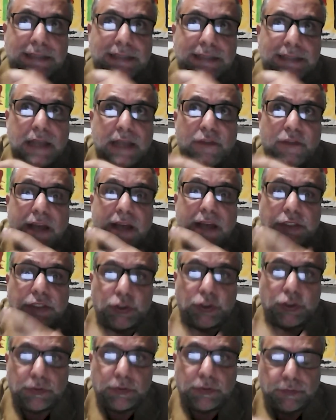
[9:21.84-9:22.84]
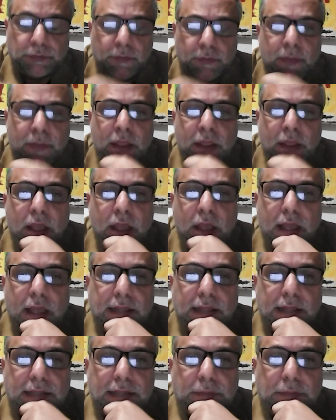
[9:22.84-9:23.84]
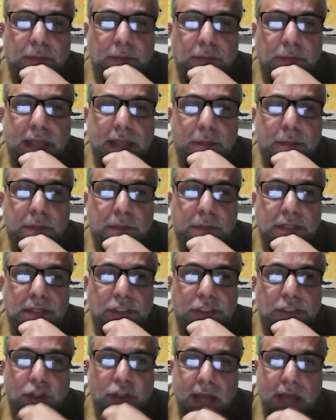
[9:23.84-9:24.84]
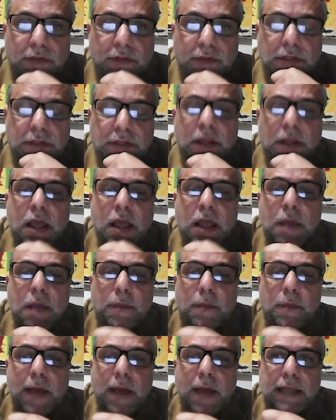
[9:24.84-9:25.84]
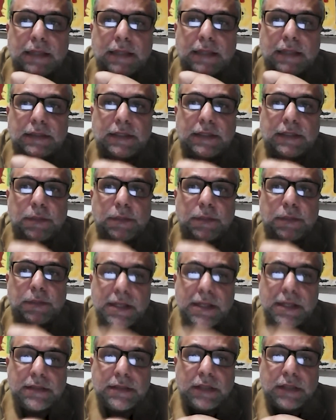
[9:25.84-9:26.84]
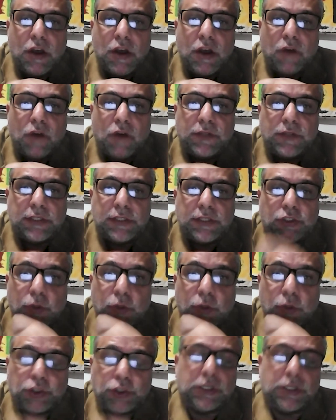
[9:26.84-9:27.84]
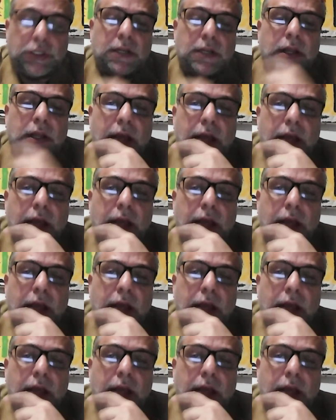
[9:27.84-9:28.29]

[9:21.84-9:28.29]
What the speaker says: a function that can be described by the means of the social